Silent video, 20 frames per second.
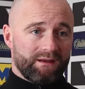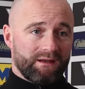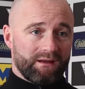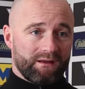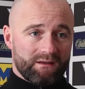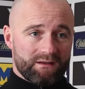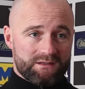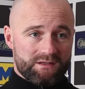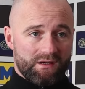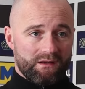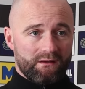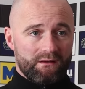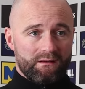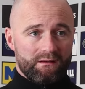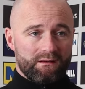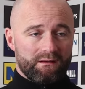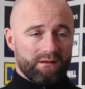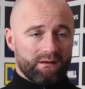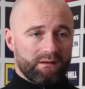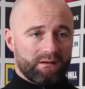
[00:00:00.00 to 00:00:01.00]
Taylor
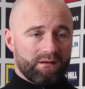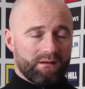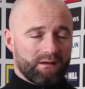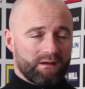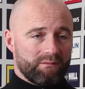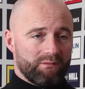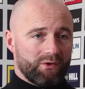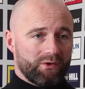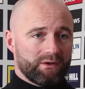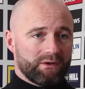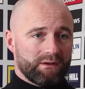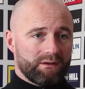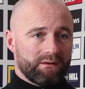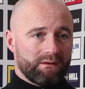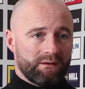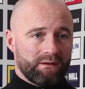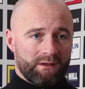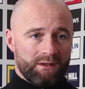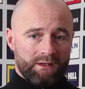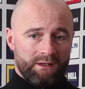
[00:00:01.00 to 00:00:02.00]
Sutherland that could have come on
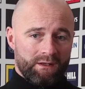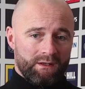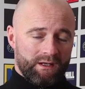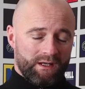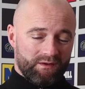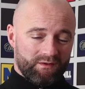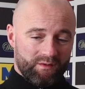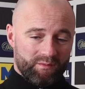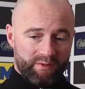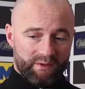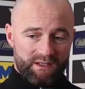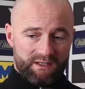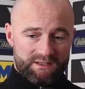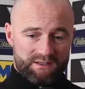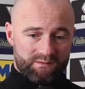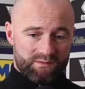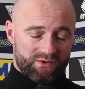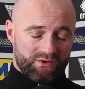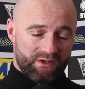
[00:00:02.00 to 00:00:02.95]
and replaced him.